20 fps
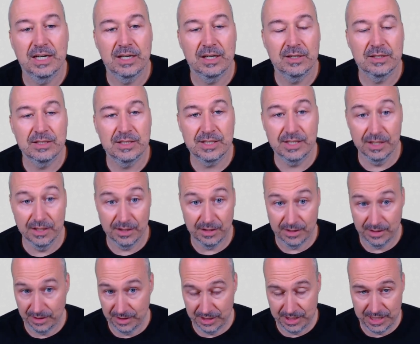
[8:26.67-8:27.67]
still
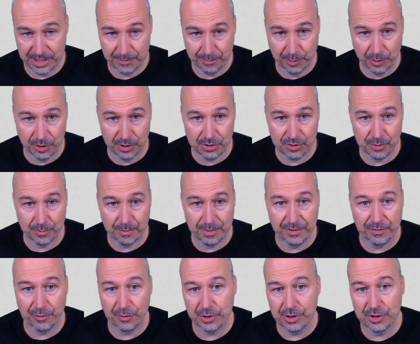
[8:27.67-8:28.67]
the c pawn, so
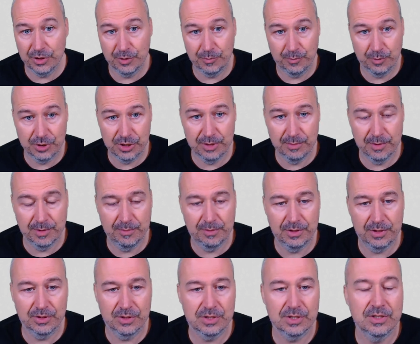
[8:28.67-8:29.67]
b4 is not possible
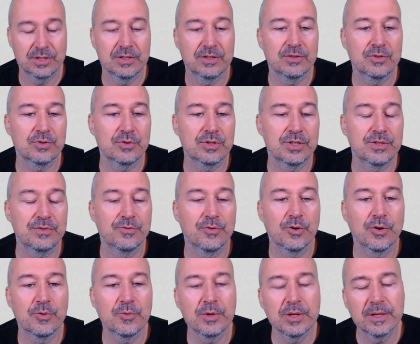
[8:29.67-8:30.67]
because rook
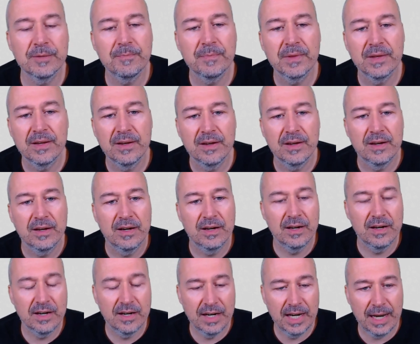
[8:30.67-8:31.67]
c4 will
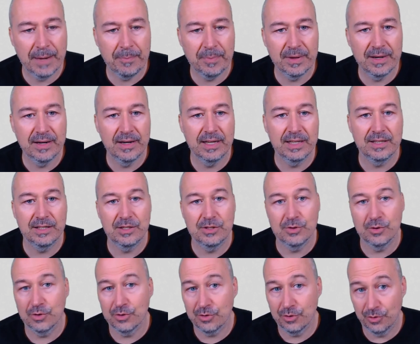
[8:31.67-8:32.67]
happen, and there is
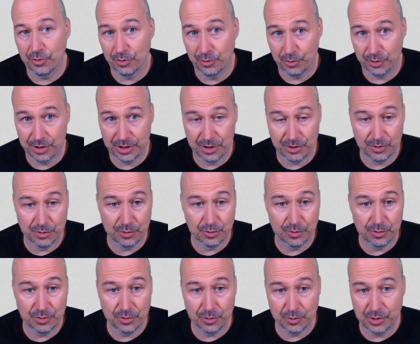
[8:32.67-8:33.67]
also no rook c2,
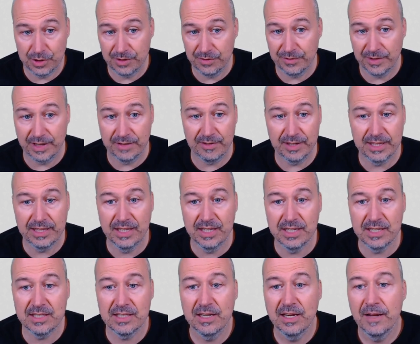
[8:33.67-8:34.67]
no c5
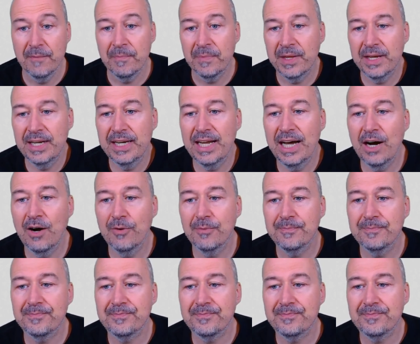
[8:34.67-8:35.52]
ideas. And now